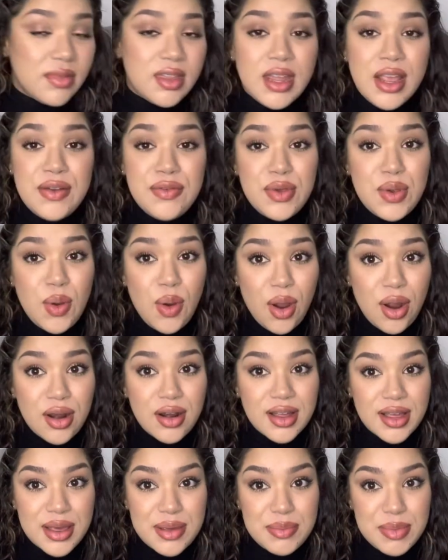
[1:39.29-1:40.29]
If you are a
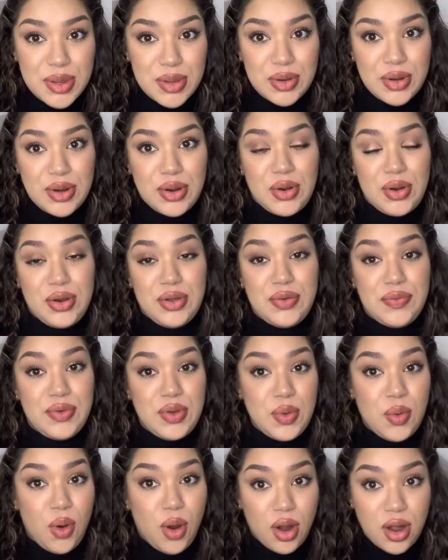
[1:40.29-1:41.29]
commuter or if
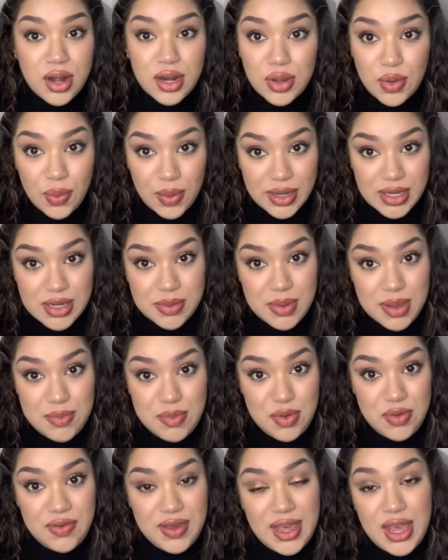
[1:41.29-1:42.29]
you aren't going to be
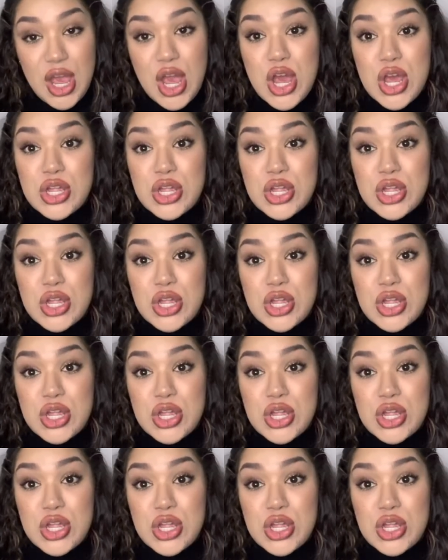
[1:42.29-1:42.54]
moving